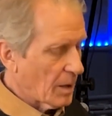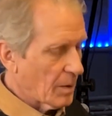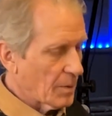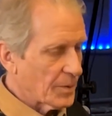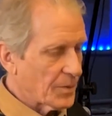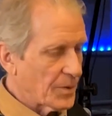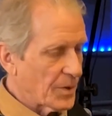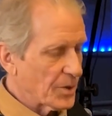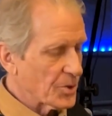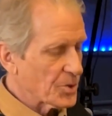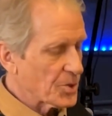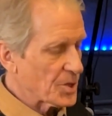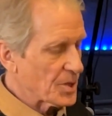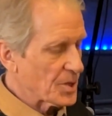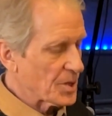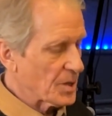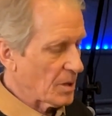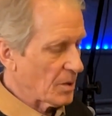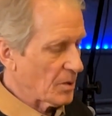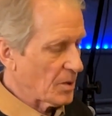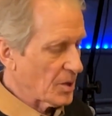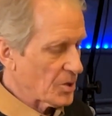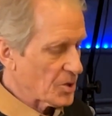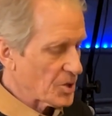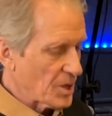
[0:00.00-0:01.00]

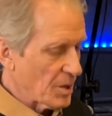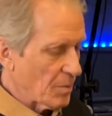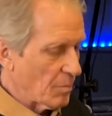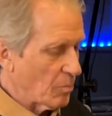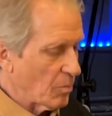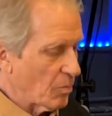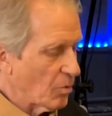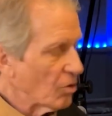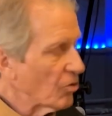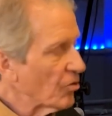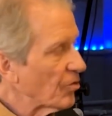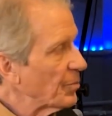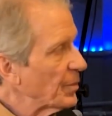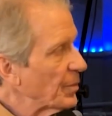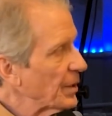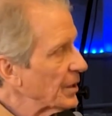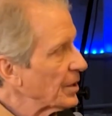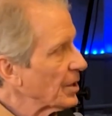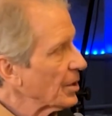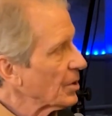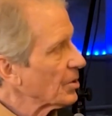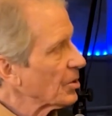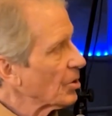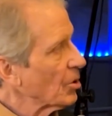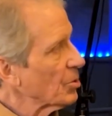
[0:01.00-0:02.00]
There's some movement
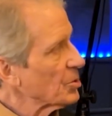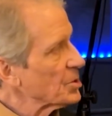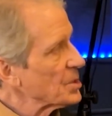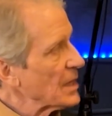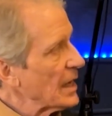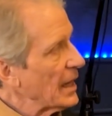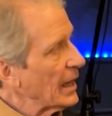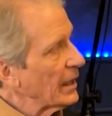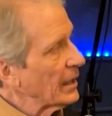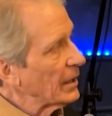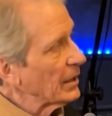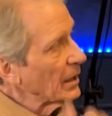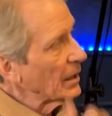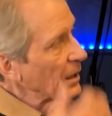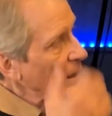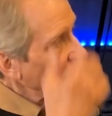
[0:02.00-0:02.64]
that goes on.